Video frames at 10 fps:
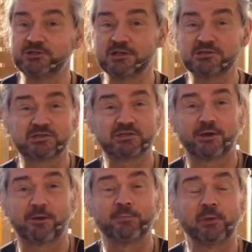It's just
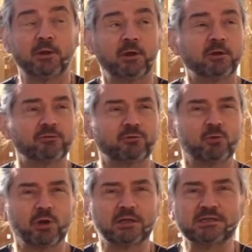um,
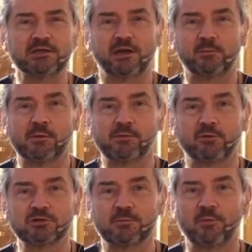four ninety-nine a
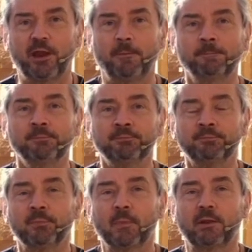month or something,
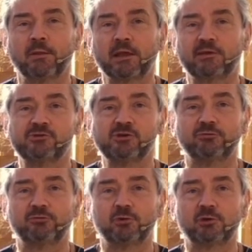and that gives
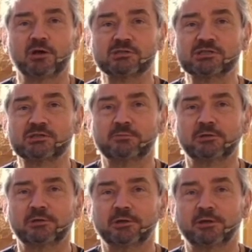you four classes a,
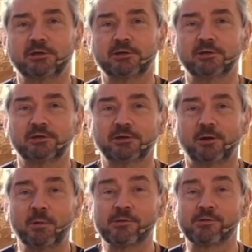uh,
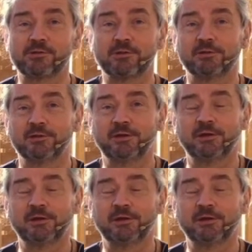a month.